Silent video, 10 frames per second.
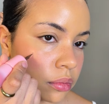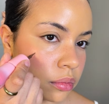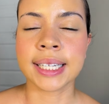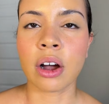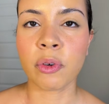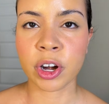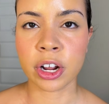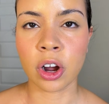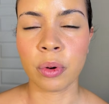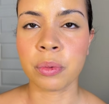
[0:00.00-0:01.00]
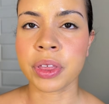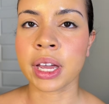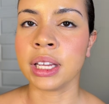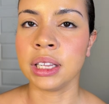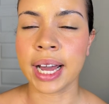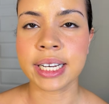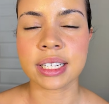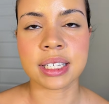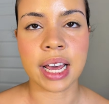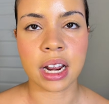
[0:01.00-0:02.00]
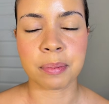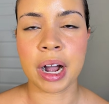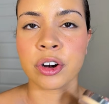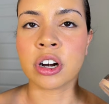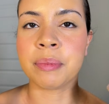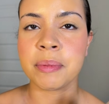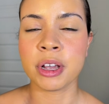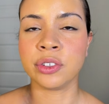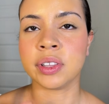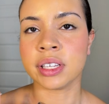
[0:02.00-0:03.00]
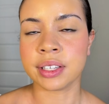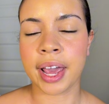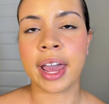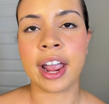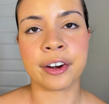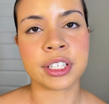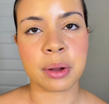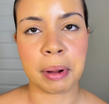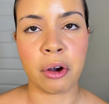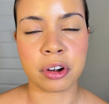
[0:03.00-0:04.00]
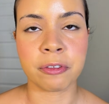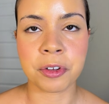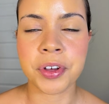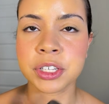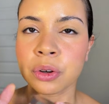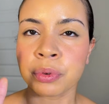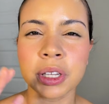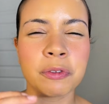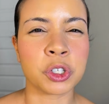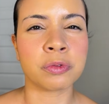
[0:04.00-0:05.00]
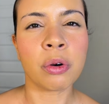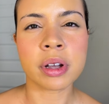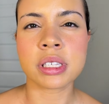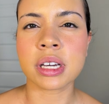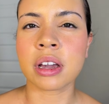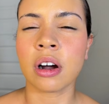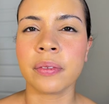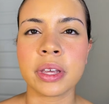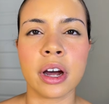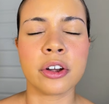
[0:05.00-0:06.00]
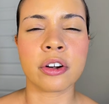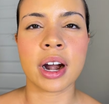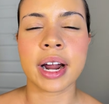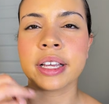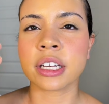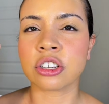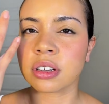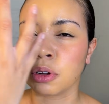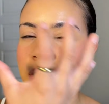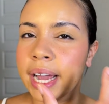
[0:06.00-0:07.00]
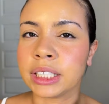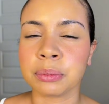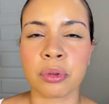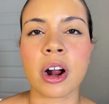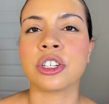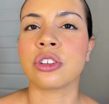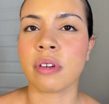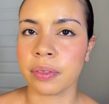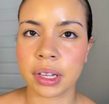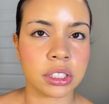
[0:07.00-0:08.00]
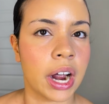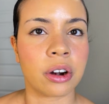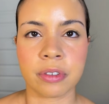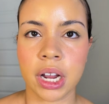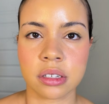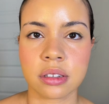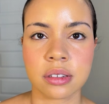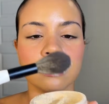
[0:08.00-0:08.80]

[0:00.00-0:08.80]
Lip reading: Now we're going to go in with a light setting powder. I'm going to be using the Say Air Set powder for this, really just focusing it on the under eyes and just a light brush throughout the entire face.